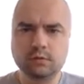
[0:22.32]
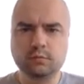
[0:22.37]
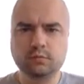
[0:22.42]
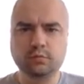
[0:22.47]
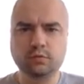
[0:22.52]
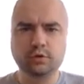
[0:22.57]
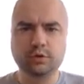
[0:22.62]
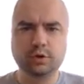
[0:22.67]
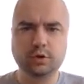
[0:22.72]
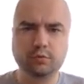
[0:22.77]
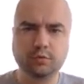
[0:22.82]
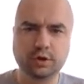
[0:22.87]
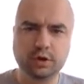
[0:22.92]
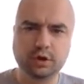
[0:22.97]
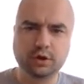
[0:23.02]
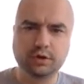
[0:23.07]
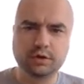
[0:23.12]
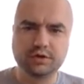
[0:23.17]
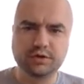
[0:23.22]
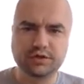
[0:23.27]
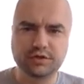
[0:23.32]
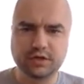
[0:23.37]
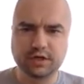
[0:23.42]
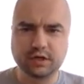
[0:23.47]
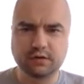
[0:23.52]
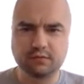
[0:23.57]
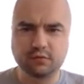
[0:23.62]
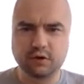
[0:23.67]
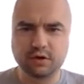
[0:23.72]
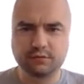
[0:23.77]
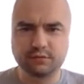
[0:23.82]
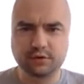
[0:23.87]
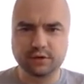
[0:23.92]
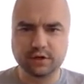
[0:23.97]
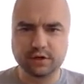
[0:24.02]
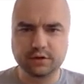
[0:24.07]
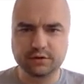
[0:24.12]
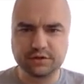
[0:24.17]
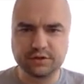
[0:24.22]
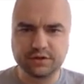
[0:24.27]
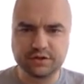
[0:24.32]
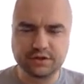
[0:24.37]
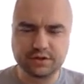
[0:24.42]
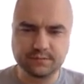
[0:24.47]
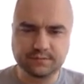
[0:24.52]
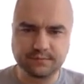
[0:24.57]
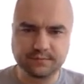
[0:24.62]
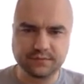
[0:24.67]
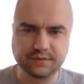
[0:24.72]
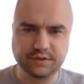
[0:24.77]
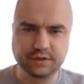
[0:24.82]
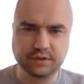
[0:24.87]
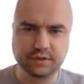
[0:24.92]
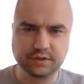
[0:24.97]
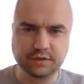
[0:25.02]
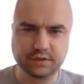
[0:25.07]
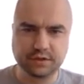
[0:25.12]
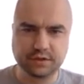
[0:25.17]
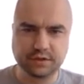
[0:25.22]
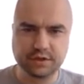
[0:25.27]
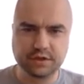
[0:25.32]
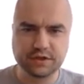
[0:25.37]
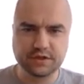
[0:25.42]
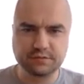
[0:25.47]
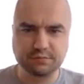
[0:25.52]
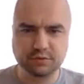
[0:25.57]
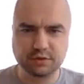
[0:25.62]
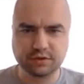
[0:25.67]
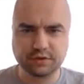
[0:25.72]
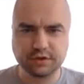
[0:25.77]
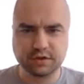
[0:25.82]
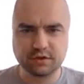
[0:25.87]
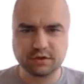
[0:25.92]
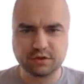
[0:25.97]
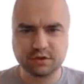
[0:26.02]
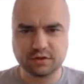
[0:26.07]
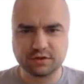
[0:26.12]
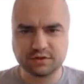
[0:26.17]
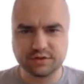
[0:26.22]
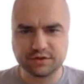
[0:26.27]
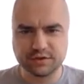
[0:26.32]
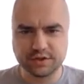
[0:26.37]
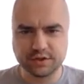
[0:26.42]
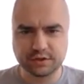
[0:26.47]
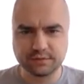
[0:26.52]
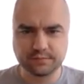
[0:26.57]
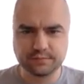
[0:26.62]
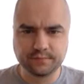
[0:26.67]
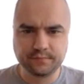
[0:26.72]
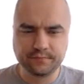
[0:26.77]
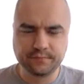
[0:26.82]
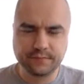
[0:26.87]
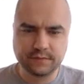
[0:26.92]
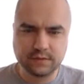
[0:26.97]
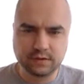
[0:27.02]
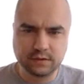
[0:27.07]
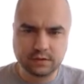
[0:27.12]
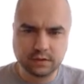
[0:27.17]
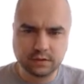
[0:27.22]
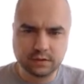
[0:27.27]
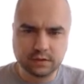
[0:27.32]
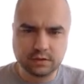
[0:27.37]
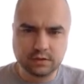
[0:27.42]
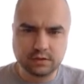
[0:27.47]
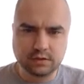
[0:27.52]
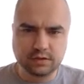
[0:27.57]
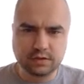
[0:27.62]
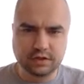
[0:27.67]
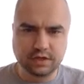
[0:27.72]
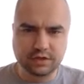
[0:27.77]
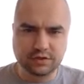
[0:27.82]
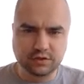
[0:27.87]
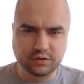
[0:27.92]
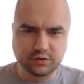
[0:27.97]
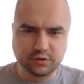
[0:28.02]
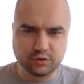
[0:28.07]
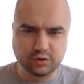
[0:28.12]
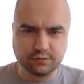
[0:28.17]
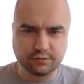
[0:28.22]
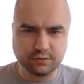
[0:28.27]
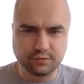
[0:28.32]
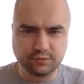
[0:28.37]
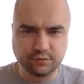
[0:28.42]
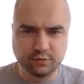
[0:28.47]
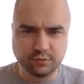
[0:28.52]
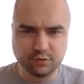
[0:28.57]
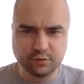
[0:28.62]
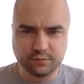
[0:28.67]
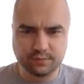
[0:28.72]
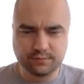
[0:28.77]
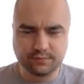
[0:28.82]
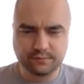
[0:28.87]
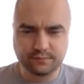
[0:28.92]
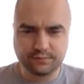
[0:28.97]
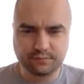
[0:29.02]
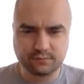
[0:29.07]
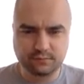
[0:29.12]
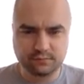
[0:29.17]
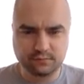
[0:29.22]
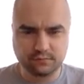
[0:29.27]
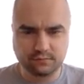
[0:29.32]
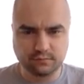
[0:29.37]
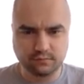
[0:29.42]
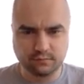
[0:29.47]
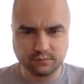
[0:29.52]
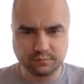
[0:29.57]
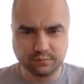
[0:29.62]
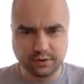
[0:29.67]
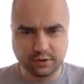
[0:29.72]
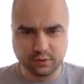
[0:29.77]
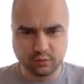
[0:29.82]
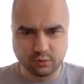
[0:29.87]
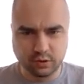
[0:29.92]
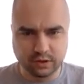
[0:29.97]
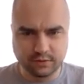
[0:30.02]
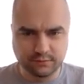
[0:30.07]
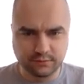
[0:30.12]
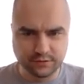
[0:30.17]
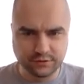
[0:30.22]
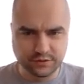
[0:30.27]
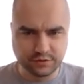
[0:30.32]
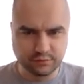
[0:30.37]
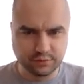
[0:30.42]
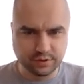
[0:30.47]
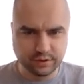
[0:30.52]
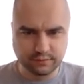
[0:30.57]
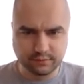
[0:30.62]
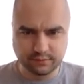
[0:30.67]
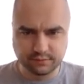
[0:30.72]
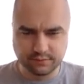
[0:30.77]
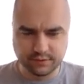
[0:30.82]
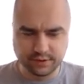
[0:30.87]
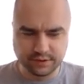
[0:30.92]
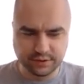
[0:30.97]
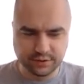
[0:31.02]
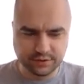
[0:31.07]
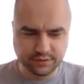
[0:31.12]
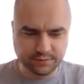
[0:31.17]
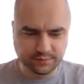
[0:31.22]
Well, here we are inside of Waffle House in Springdale, Arkansas. As I told you before, better waffles you will never find.